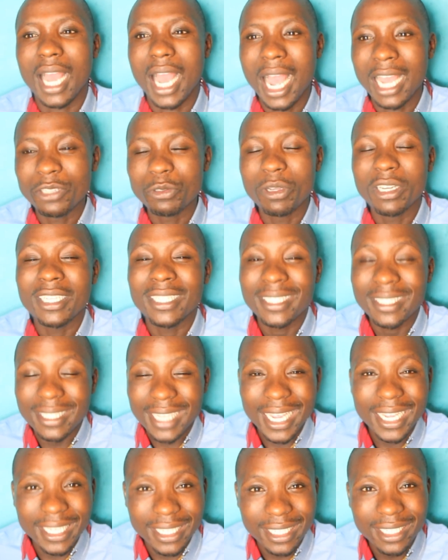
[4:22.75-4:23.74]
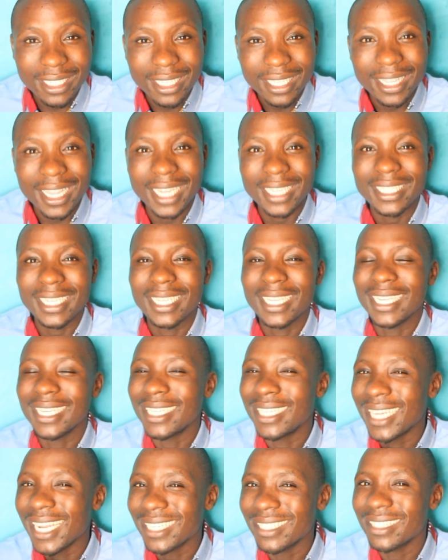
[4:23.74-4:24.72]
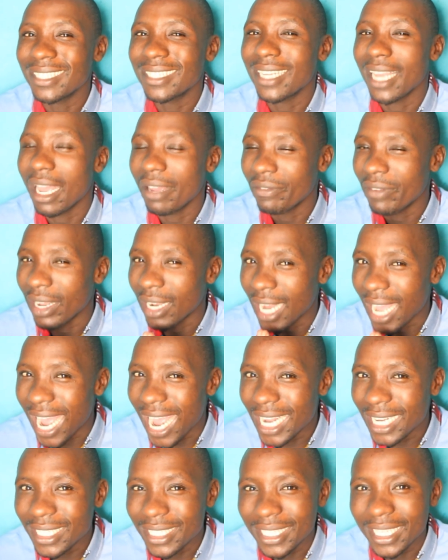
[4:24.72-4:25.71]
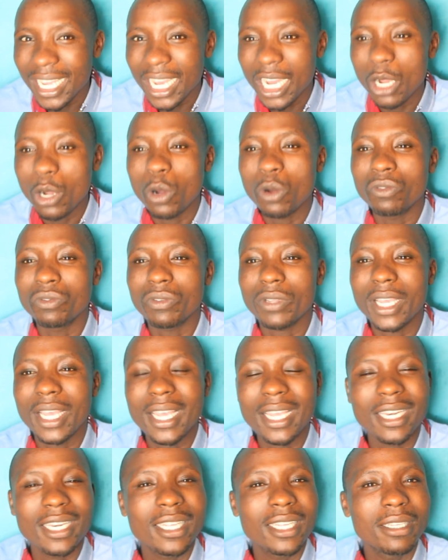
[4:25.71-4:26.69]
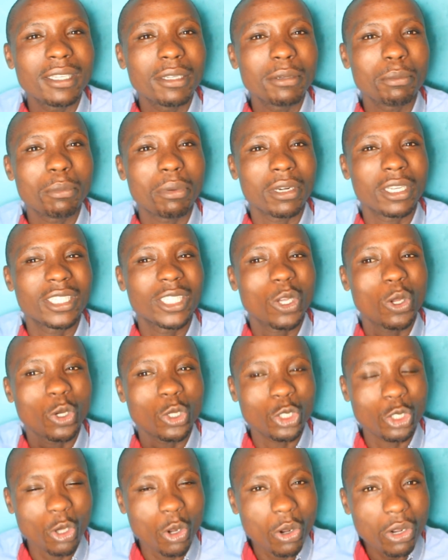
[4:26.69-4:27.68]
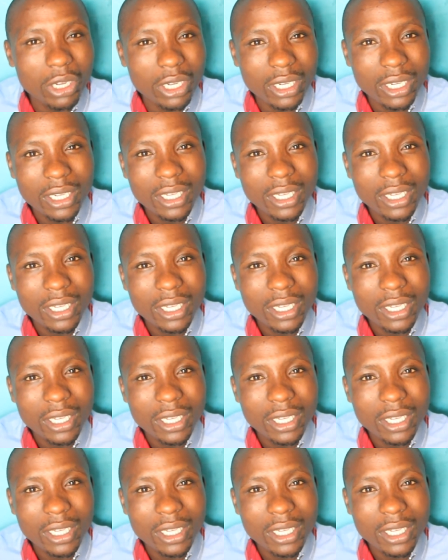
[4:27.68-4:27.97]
actually said that he doesn't have an idea of any political talk